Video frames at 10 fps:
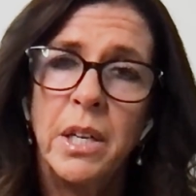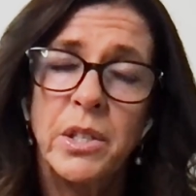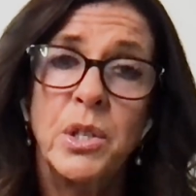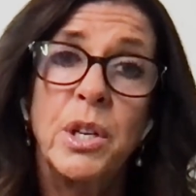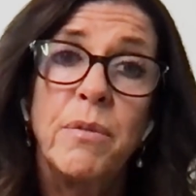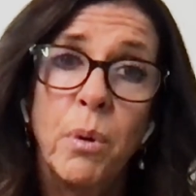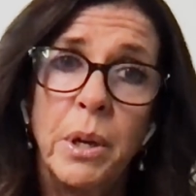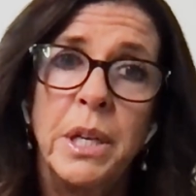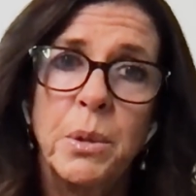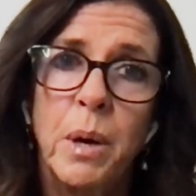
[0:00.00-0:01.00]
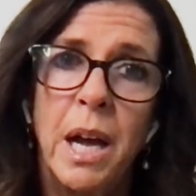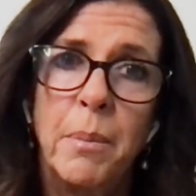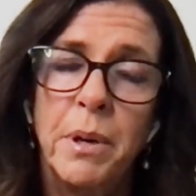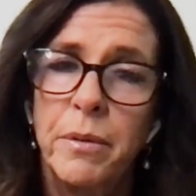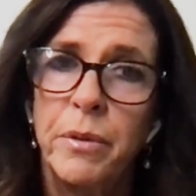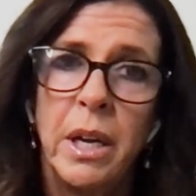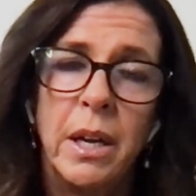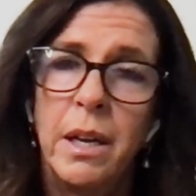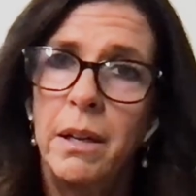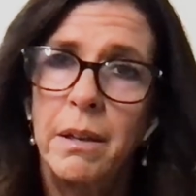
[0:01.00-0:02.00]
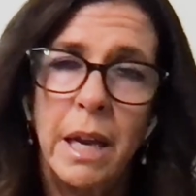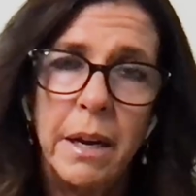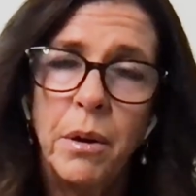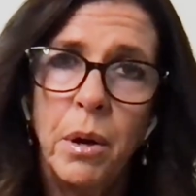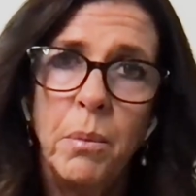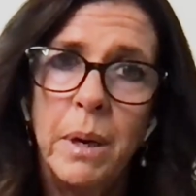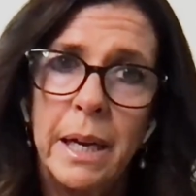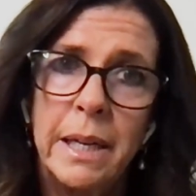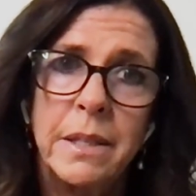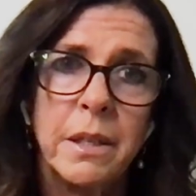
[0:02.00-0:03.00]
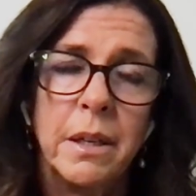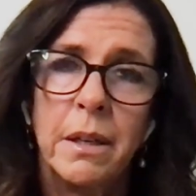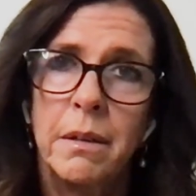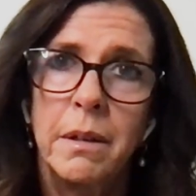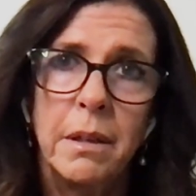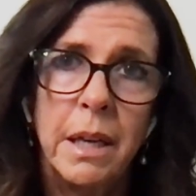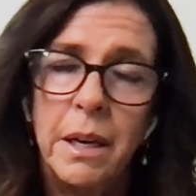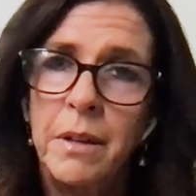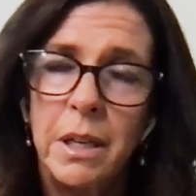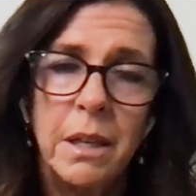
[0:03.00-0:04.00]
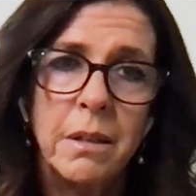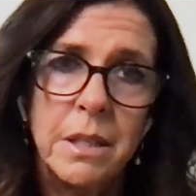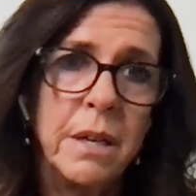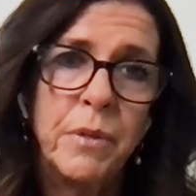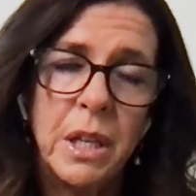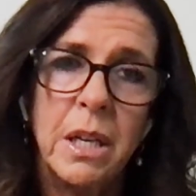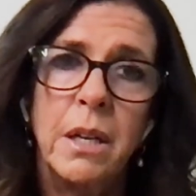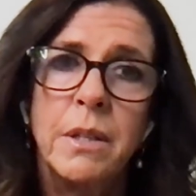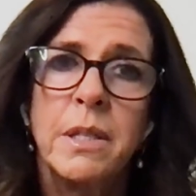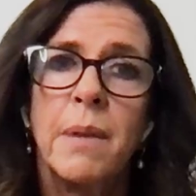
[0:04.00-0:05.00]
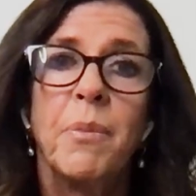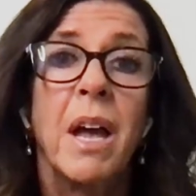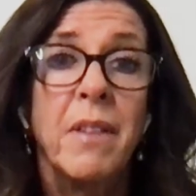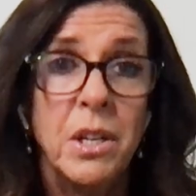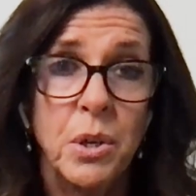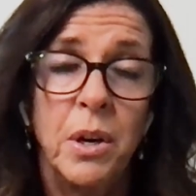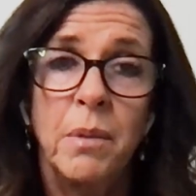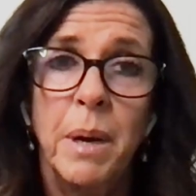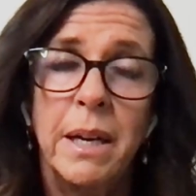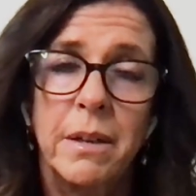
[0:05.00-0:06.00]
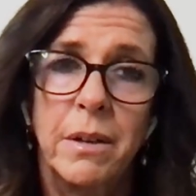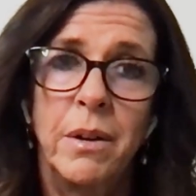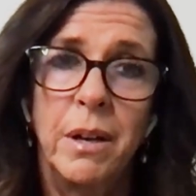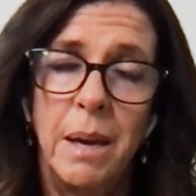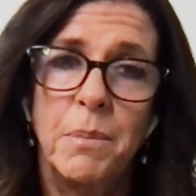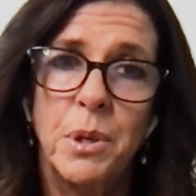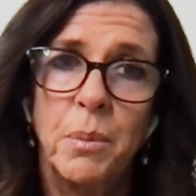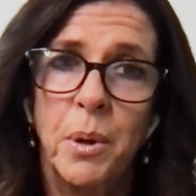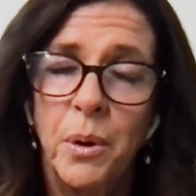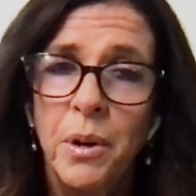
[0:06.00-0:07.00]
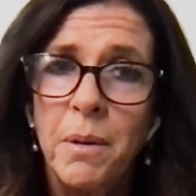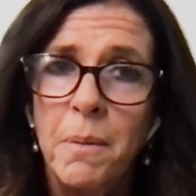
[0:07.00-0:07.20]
So she'd fallen into a habit of getting home late, getting the dinner for the kids, and then turning back her laptop on.